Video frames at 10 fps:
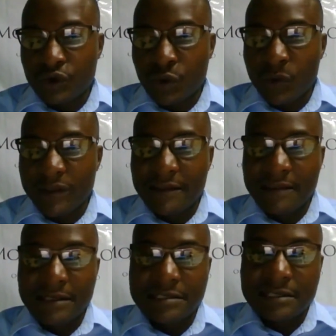So we
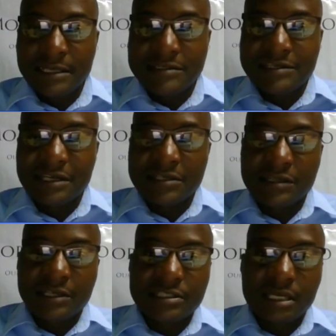think that is a
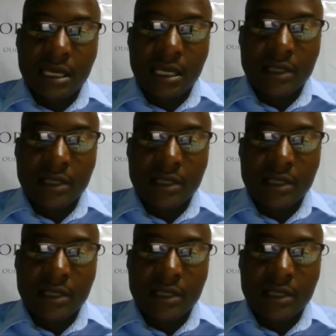sector that's